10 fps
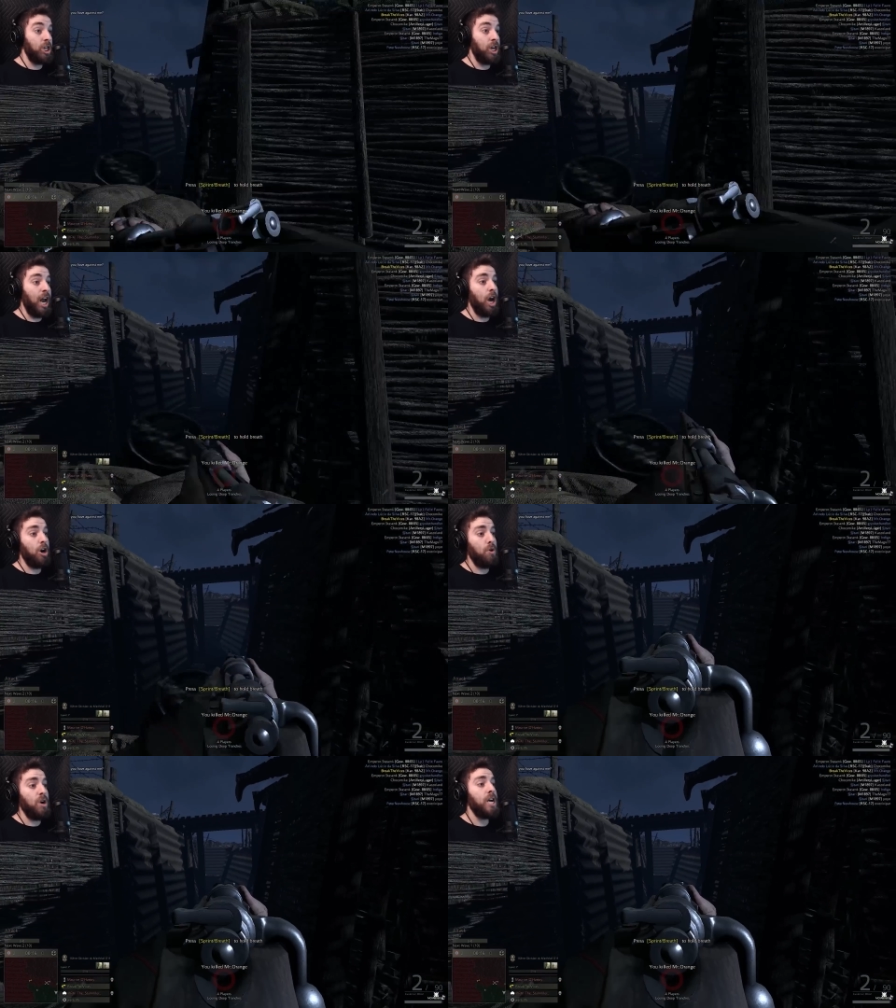
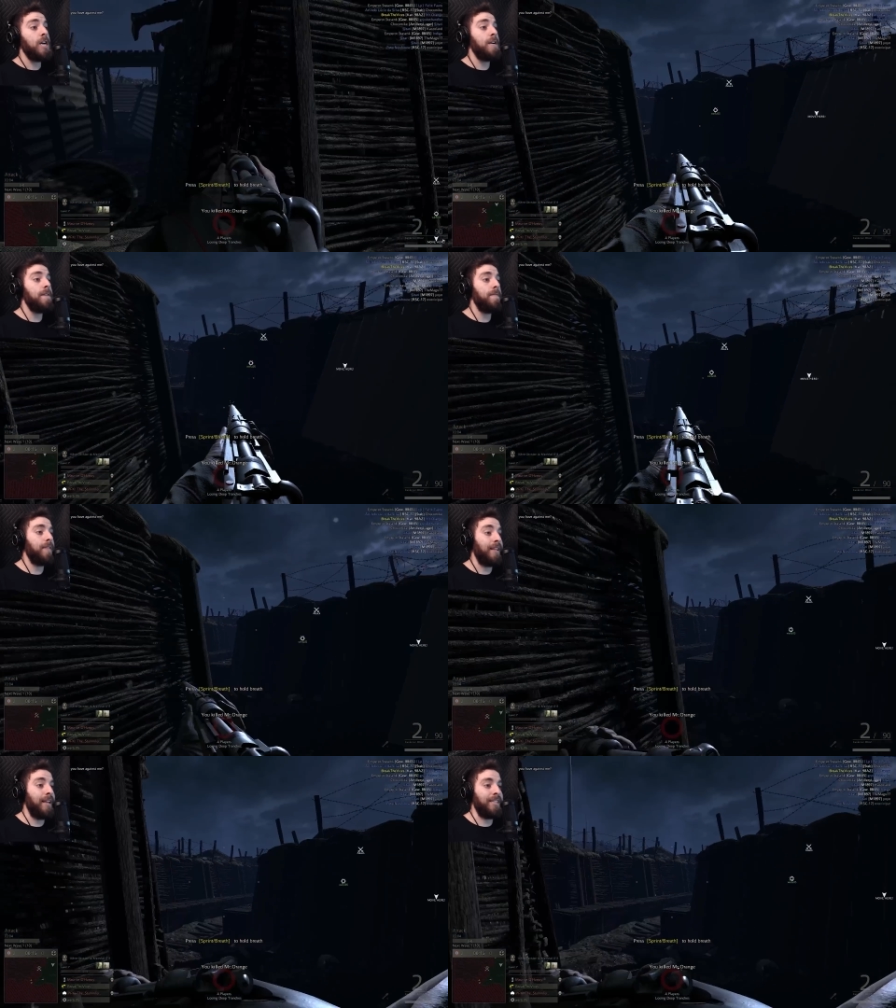Hello?
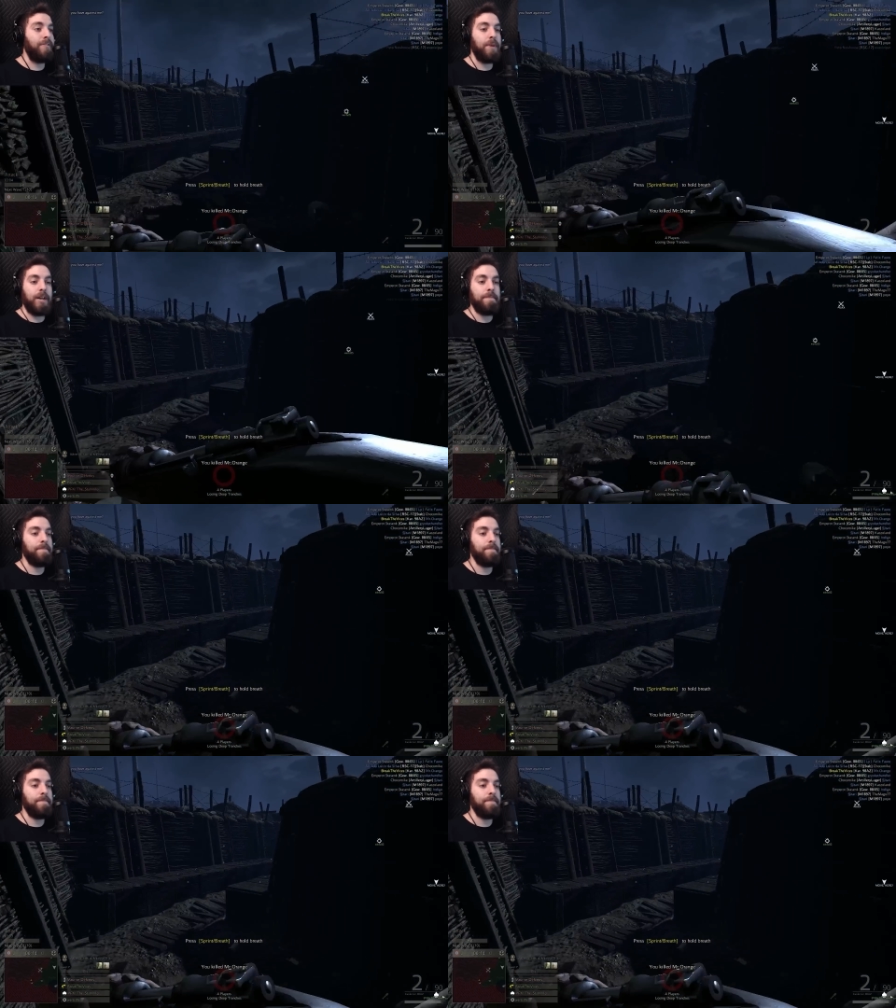That's everybody.